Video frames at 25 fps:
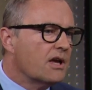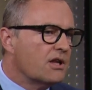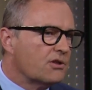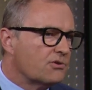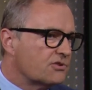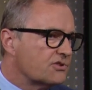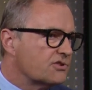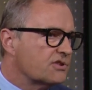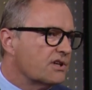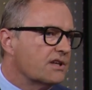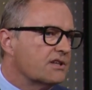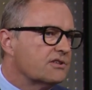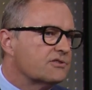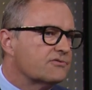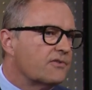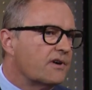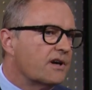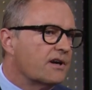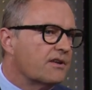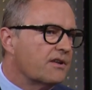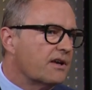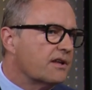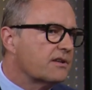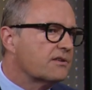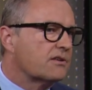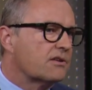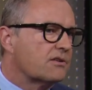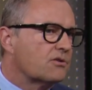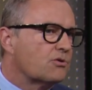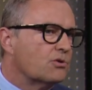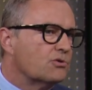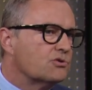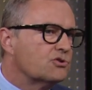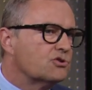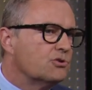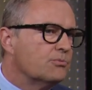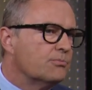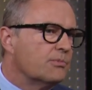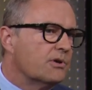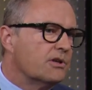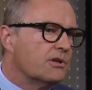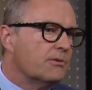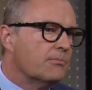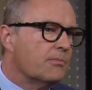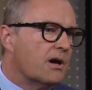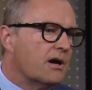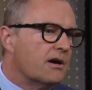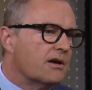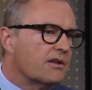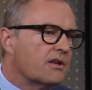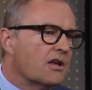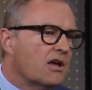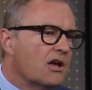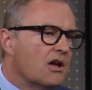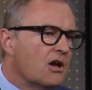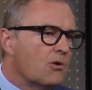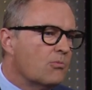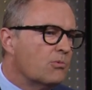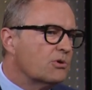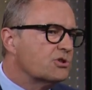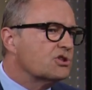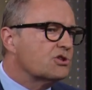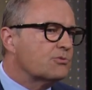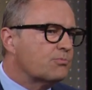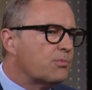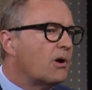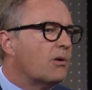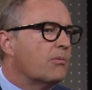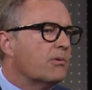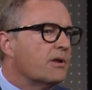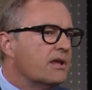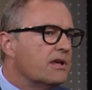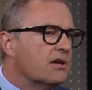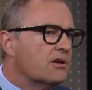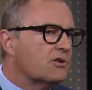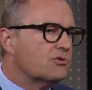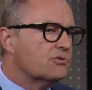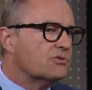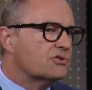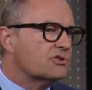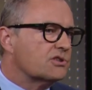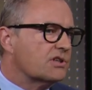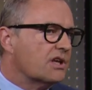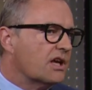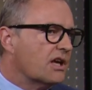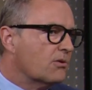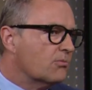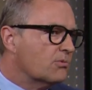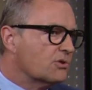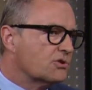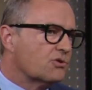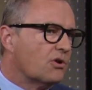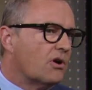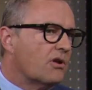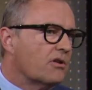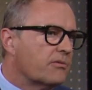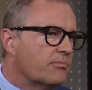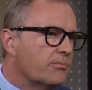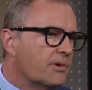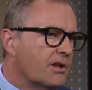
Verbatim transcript: to satisfy that consumer demand, which is probably here to stay with all the